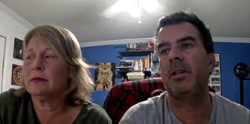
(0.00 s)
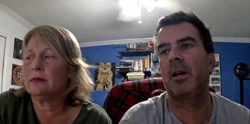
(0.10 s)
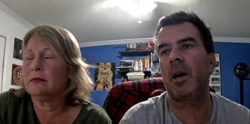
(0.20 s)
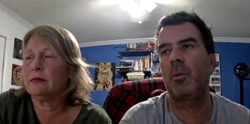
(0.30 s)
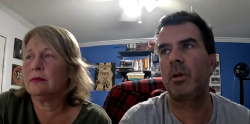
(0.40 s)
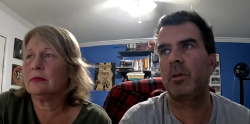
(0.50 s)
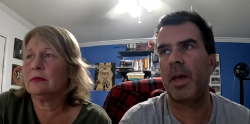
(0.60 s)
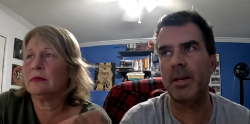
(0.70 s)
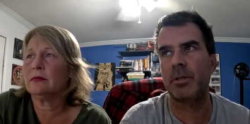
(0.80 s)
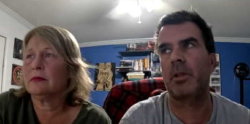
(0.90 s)
Speaker 1: there, and we
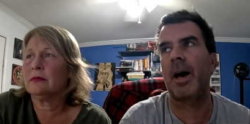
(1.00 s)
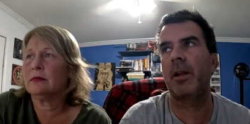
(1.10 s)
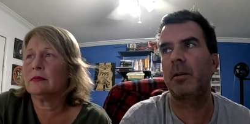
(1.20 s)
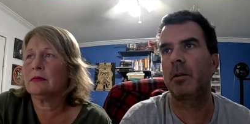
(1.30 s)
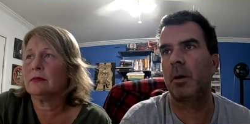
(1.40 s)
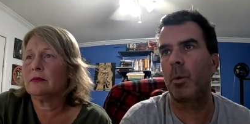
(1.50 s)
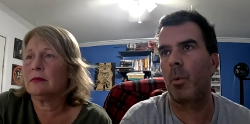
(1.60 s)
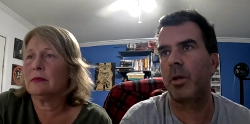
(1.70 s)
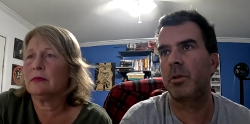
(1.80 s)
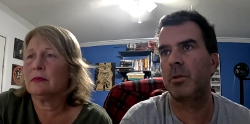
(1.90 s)
canceled that, and we
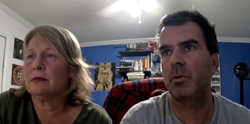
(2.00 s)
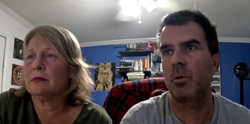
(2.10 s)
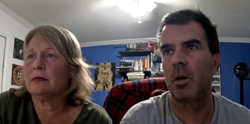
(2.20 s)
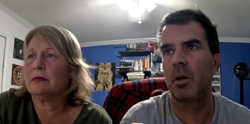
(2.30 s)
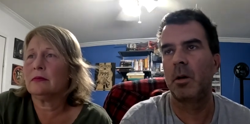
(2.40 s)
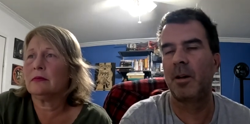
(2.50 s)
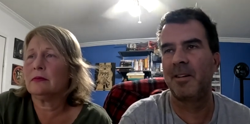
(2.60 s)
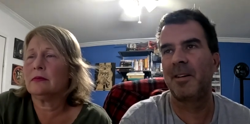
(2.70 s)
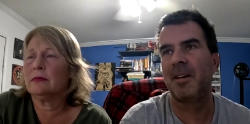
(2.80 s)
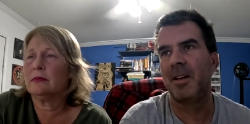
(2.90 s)
went to
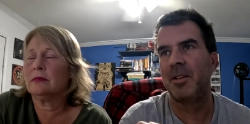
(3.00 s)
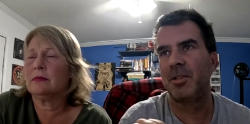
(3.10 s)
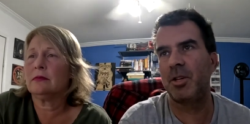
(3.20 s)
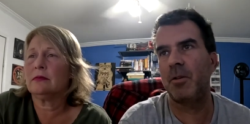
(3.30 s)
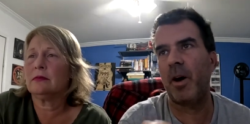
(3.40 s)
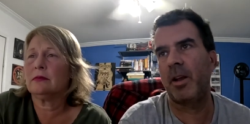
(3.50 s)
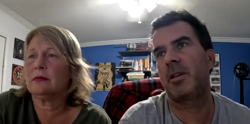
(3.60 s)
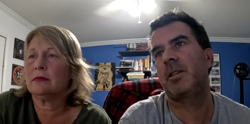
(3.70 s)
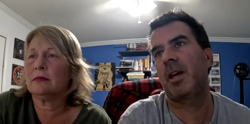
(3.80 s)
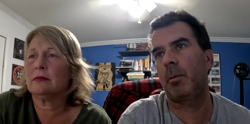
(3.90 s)

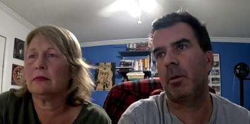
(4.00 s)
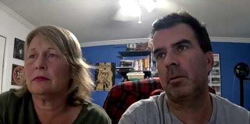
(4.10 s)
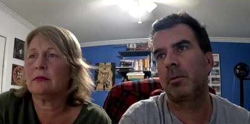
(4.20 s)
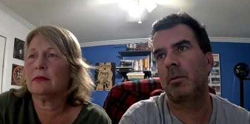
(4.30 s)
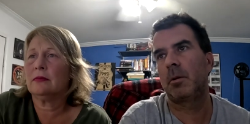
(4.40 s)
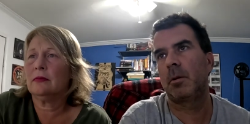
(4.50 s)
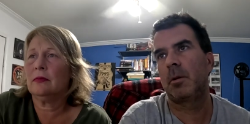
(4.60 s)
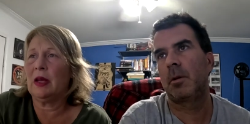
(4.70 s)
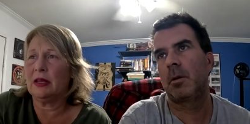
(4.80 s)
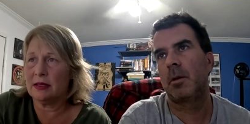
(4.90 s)
Giovanni's table.
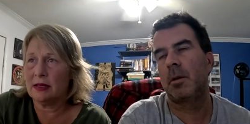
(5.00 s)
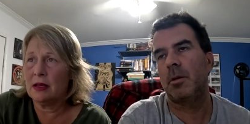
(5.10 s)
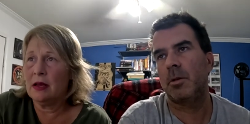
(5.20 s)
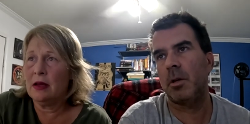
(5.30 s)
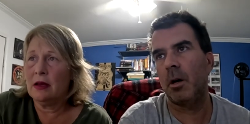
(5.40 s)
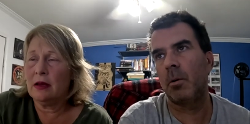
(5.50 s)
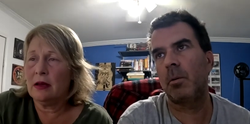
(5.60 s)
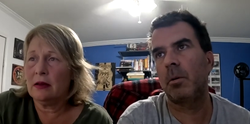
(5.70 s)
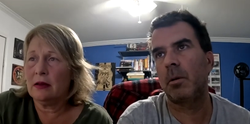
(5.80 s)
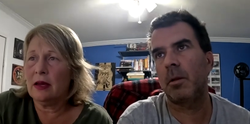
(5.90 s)
Yes.
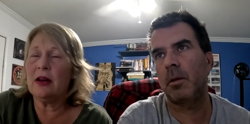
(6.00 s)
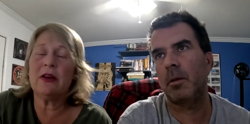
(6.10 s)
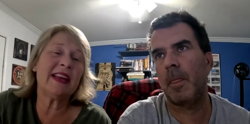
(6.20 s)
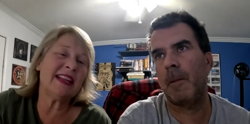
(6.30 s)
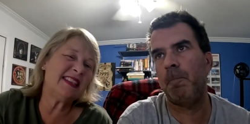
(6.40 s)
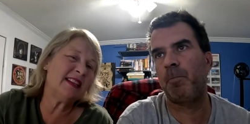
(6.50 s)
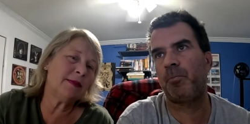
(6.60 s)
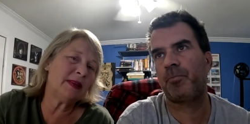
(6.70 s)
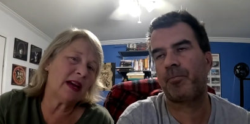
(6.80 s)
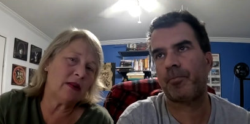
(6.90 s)
So.
Speaker 2: And our kids
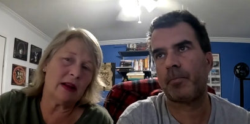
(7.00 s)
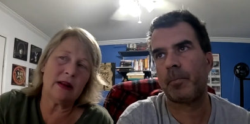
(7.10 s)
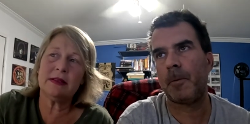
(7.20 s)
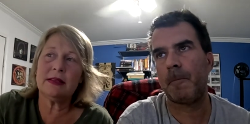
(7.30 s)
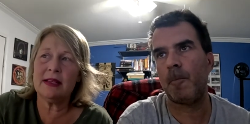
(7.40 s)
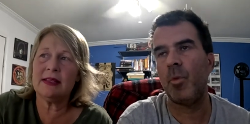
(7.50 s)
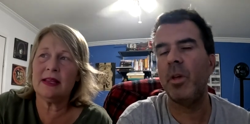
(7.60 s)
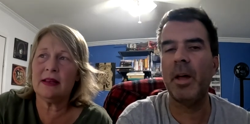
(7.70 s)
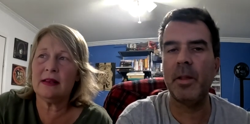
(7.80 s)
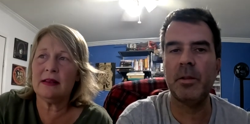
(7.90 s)
dipped out on us. They
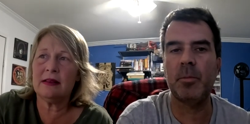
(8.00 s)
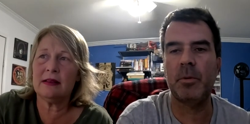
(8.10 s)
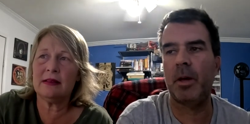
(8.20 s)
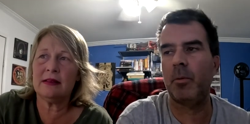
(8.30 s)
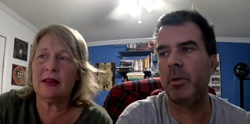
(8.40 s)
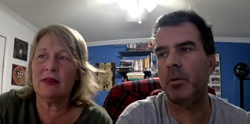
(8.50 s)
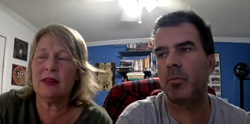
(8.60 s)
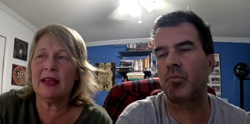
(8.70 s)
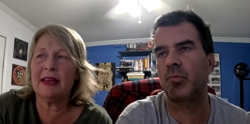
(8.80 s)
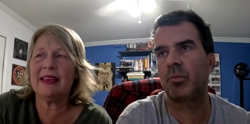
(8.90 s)
said. Yeah, they
Speaker 1: dipped. Yeah. They we, were
Speaker 2: like,